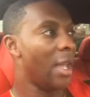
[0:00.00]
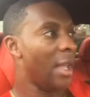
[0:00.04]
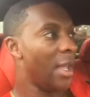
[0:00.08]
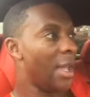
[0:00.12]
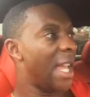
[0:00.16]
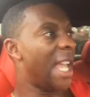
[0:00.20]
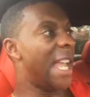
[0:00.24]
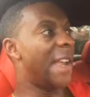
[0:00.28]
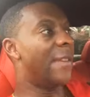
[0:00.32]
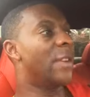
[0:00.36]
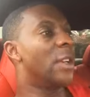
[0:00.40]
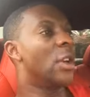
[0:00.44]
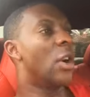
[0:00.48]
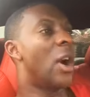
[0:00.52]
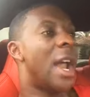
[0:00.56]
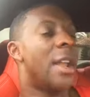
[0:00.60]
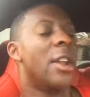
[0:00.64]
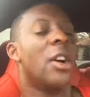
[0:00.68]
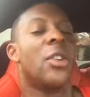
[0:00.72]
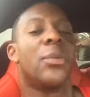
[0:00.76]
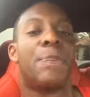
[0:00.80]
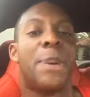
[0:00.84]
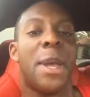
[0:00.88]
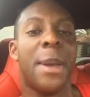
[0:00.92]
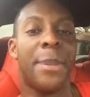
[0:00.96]
Even though I
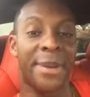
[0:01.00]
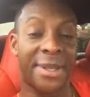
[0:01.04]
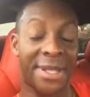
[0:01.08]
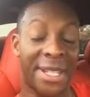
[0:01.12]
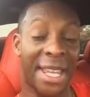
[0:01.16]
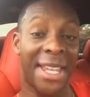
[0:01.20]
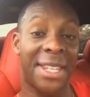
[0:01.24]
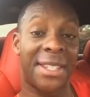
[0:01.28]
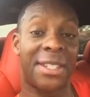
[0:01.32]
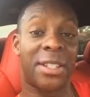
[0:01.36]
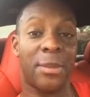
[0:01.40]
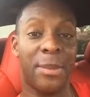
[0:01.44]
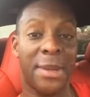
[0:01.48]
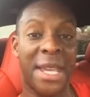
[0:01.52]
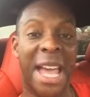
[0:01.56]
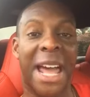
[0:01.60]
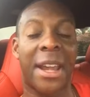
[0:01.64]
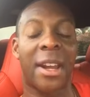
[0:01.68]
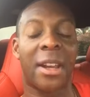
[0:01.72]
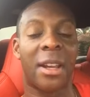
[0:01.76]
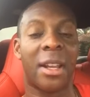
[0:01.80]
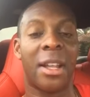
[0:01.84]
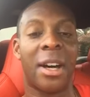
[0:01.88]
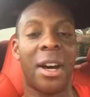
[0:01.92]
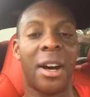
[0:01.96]
know people say it to me out
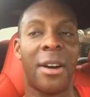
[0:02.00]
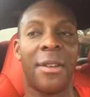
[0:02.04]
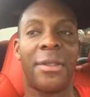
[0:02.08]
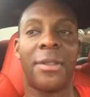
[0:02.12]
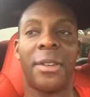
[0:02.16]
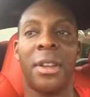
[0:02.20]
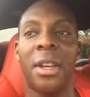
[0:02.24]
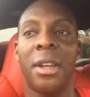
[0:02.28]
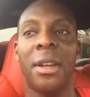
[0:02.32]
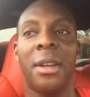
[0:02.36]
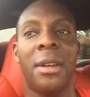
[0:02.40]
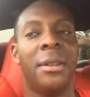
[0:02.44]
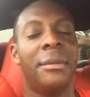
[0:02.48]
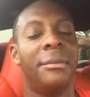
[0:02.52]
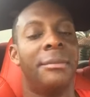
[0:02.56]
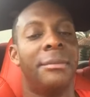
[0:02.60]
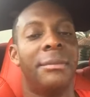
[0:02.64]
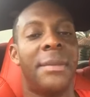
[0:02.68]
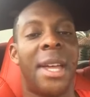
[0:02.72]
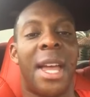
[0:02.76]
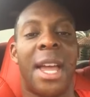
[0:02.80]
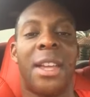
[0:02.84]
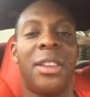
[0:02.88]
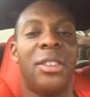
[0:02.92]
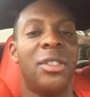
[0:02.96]
of love,
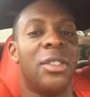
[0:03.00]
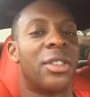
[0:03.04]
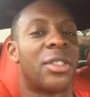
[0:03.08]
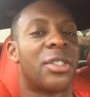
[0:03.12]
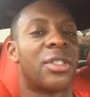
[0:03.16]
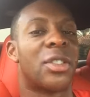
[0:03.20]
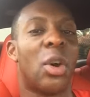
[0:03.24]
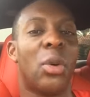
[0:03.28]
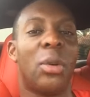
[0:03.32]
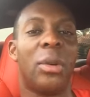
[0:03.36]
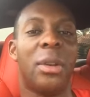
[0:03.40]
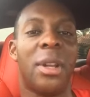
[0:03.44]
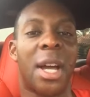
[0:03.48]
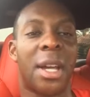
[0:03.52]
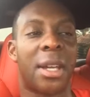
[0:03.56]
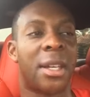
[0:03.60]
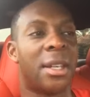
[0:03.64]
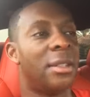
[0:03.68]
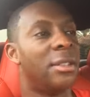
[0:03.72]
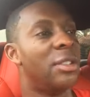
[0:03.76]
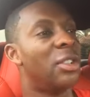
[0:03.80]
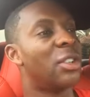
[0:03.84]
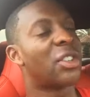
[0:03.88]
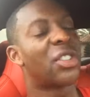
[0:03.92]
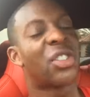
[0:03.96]
man, you're so lucky,
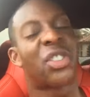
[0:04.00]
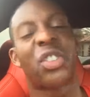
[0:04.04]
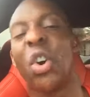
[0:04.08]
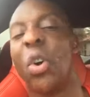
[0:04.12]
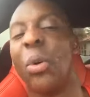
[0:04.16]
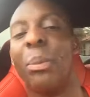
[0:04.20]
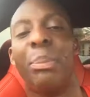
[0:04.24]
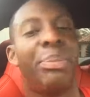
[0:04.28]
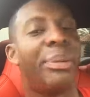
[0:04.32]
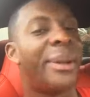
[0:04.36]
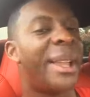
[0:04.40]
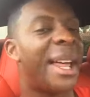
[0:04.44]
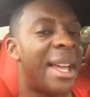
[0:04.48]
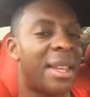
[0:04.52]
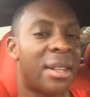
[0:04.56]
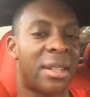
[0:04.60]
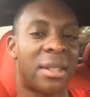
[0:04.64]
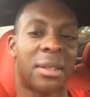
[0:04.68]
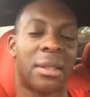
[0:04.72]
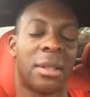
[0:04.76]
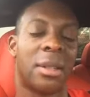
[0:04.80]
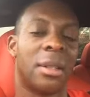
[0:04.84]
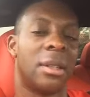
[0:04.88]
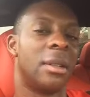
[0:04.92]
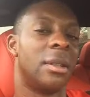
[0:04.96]
you're so blessed,
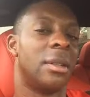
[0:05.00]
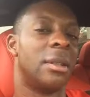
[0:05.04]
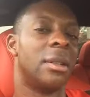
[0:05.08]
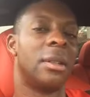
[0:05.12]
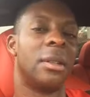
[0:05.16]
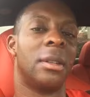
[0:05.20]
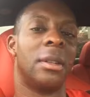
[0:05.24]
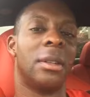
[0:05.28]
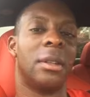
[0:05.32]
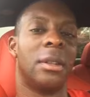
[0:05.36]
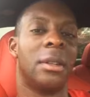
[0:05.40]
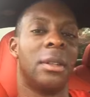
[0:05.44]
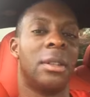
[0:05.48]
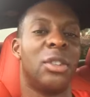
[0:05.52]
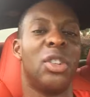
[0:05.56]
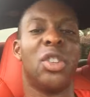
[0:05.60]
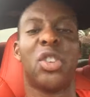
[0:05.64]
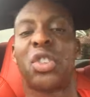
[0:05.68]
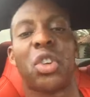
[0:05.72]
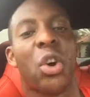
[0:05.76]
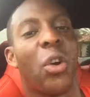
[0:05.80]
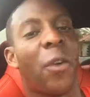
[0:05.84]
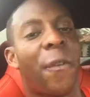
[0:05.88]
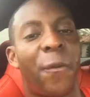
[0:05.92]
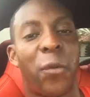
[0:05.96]
you're
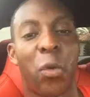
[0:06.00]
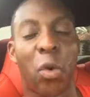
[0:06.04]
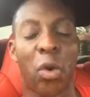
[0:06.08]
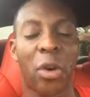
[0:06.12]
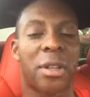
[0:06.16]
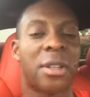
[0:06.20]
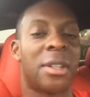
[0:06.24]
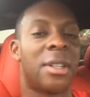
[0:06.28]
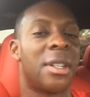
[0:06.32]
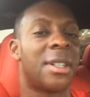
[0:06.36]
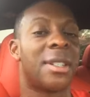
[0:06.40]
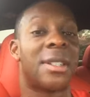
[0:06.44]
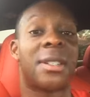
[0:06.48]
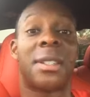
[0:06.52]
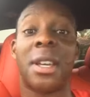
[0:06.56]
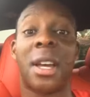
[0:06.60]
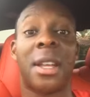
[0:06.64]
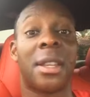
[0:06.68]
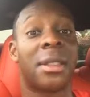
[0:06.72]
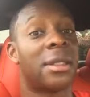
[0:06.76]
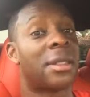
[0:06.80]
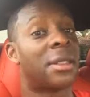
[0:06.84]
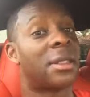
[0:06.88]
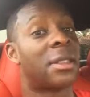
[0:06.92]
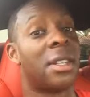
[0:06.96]
so fortunate. Shut
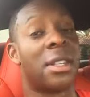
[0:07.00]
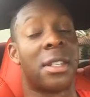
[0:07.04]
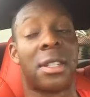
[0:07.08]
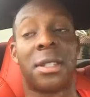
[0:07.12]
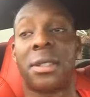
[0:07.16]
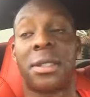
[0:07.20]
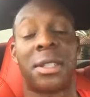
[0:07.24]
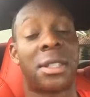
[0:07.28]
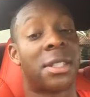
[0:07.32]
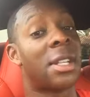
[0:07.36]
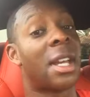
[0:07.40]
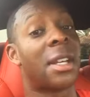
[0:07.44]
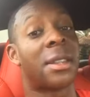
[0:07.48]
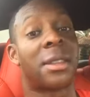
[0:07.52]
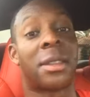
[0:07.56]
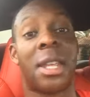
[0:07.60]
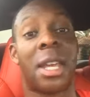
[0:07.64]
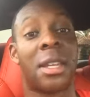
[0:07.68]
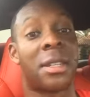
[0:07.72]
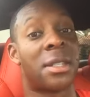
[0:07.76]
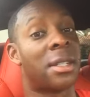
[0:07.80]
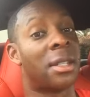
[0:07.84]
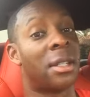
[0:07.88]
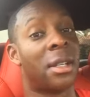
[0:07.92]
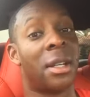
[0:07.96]
that
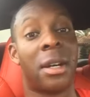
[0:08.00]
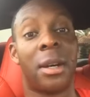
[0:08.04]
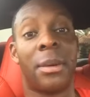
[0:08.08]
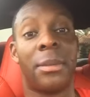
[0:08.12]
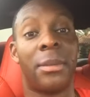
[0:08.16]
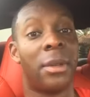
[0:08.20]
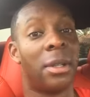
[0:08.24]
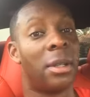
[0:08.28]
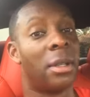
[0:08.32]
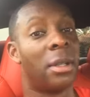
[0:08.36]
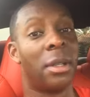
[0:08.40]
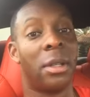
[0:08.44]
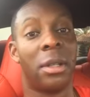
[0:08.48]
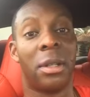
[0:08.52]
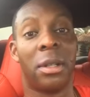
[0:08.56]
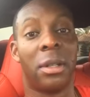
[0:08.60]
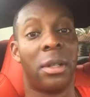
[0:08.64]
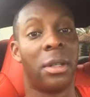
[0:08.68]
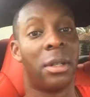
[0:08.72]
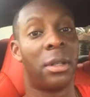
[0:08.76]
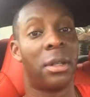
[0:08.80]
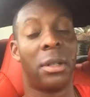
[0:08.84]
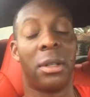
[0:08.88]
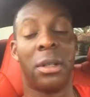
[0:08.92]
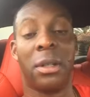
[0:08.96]
shit up.
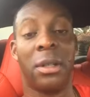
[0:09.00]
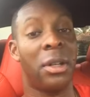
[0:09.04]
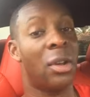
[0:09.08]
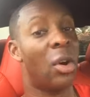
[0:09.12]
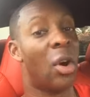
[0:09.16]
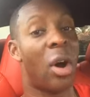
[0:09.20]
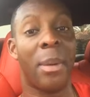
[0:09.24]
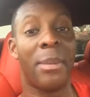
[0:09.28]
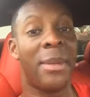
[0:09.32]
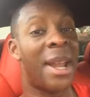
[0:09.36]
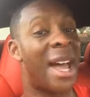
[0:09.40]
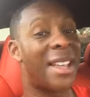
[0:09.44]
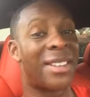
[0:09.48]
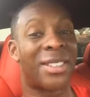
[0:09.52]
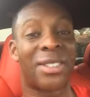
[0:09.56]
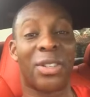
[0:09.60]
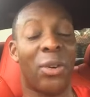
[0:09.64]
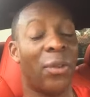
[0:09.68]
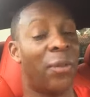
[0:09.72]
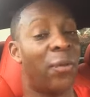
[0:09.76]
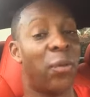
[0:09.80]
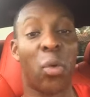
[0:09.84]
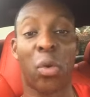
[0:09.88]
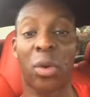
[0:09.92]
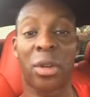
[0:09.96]
No, I'm not so
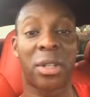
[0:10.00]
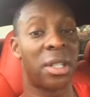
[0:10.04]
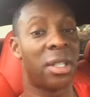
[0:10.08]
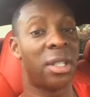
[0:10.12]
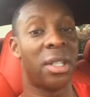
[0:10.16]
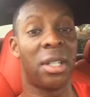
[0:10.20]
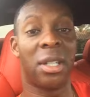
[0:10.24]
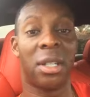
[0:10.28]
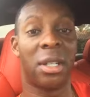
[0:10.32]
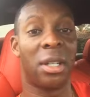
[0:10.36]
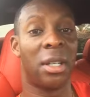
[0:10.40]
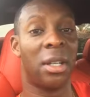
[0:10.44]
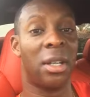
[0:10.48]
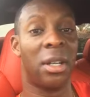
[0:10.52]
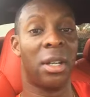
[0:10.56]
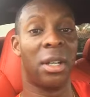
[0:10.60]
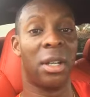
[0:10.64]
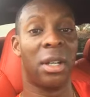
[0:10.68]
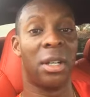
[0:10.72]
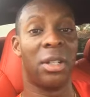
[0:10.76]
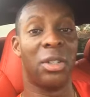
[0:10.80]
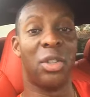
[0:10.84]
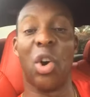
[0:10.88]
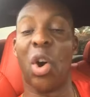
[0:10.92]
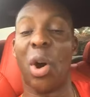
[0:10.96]
fortunate.
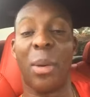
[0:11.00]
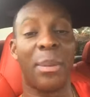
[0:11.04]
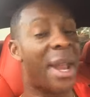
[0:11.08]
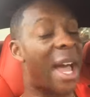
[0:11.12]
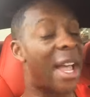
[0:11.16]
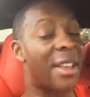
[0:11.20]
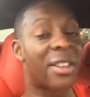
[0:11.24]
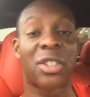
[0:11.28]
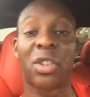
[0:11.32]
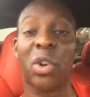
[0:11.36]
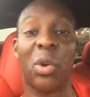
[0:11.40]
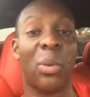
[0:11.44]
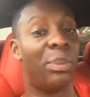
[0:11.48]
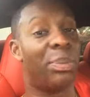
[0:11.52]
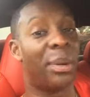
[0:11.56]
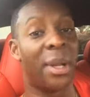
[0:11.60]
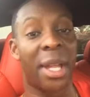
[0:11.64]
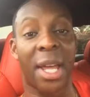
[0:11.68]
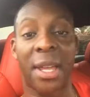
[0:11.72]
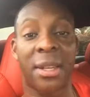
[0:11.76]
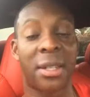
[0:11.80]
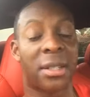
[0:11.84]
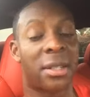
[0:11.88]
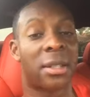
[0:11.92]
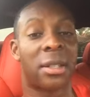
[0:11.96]
No, I'm not so
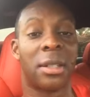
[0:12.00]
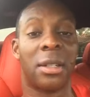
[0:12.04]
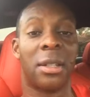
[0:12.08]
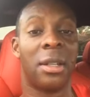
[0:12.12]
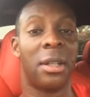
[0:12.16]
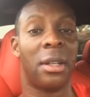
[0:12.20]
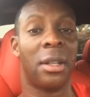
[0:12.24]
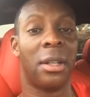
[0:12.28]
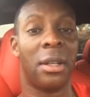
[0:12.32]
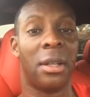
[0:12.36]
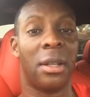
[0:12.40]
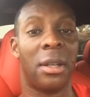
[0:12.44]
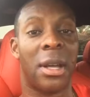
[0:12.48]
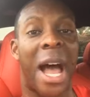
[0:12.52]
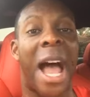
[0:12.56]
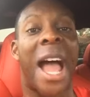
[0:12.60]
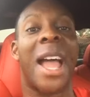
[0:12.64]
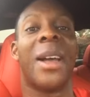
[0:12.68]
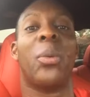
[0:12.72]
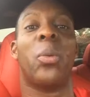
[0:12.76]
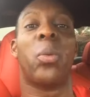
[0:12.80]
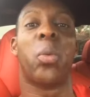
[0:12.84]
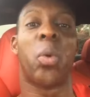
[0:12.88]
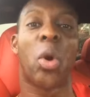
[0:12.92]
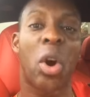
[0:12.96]
blessed. I
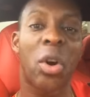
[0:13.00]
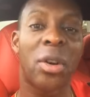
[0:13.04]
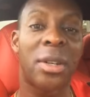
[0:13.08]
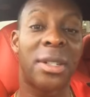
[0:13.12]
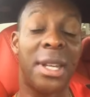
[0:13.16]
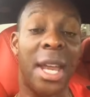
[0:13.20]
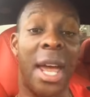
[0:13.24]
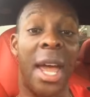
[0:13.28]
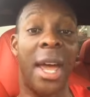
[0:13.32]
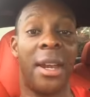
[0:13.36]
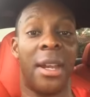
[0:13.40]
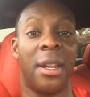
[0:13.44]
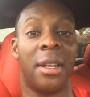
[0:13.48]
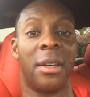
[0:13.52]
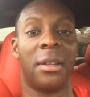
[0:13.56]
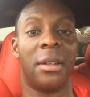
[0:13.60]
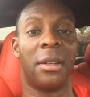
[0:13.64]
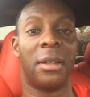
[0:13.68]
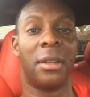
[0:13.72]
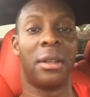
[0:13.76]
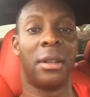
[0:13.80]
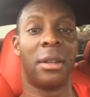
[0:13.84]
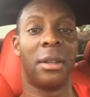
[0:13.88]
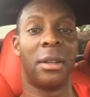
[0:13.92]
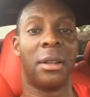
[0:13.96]
worked at it.
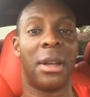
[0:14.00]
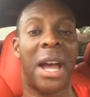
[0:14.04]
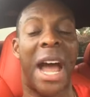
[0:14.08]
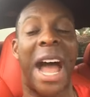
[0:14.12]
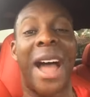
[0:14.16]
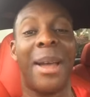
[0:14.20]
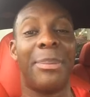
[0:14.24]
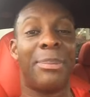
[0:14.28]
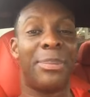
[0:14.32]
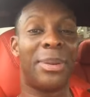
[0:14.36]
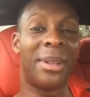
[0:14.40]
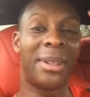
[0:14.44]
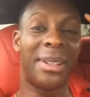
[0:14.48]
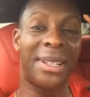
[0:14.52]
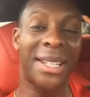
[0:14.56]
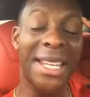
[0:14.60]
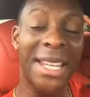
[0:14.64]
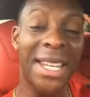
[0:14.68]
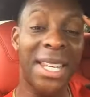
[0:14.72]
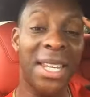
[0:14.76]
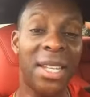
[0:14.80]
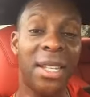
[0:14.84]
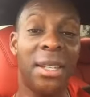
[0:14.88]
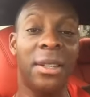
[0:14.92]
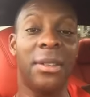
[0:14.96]
I
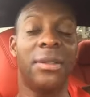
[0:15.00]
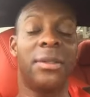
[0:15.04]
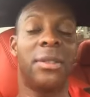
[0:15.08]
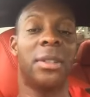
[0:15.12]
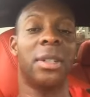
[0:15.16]
believed.